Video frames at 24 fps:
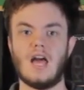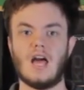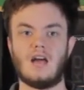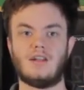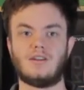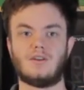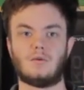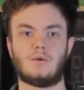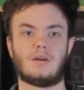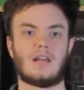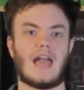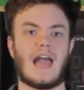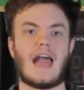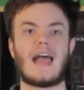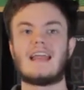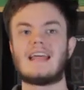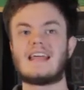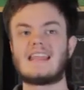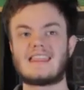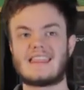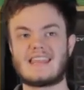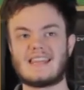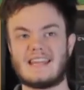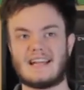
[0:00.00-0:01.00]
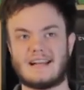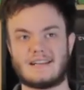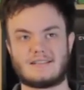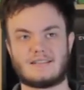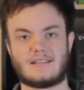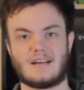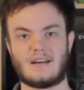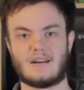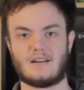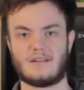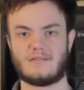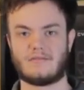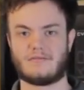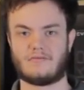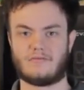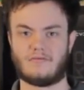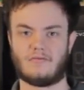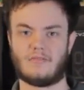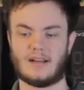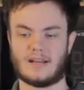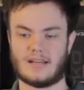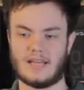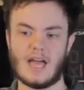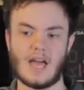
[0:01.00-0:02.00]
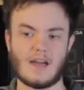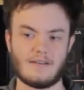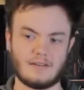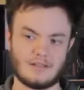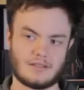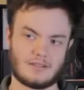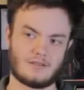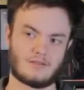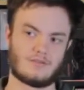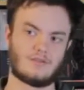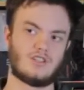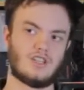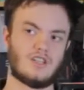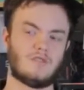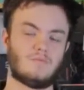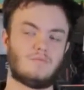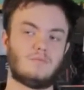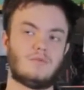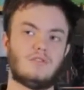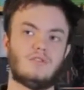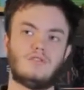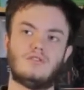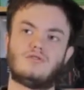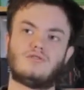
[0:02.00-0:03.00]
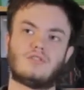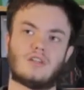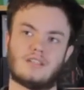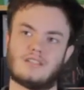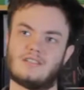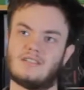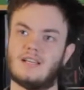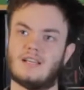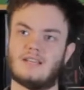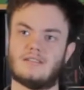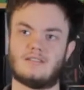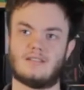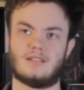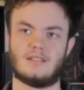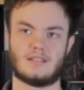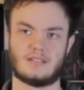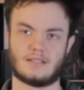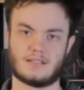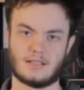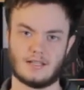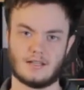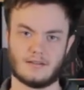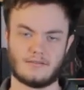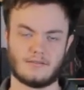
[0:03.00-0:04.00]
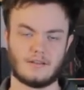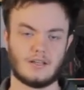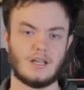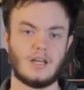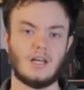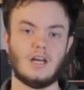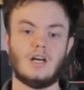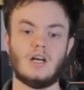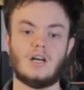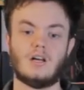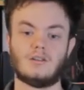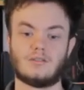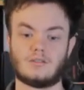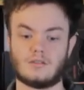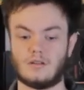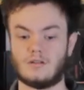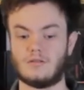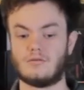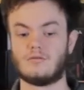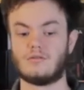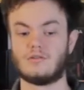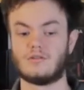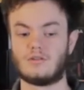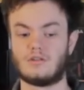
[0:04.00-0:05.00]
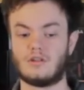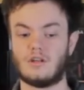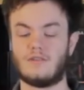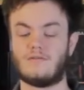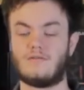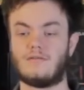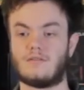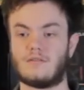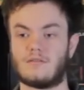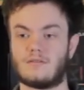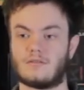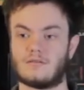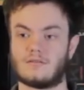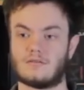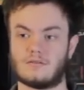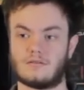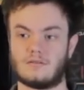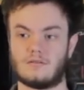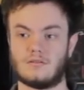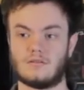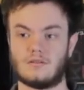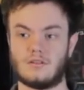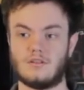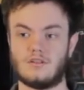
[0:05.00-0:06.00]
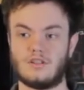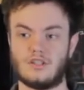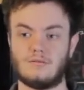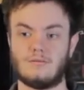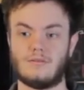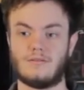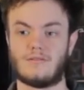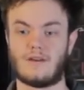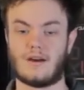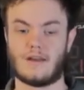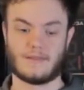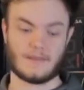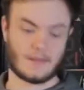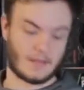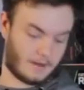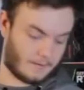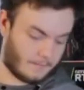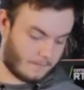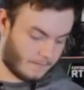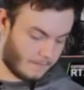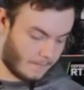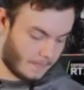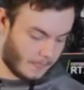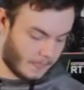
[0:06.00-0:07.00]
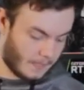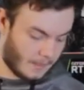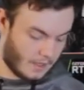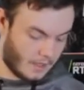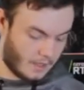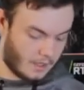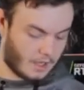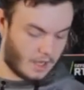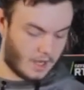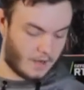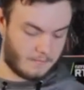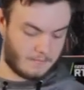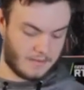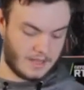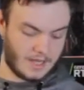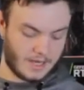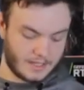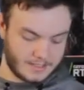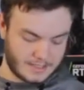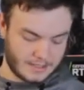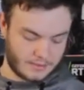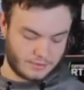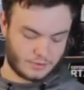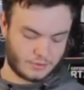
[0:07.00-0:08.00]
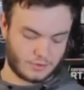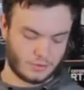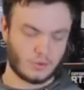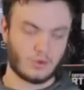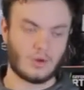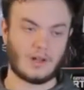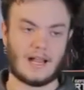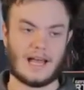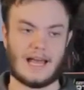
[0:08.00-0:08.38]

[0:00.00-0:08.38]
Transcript: doing anything outside of like heavy GPU stress testing and stuff. So you should be fine there. It is a dual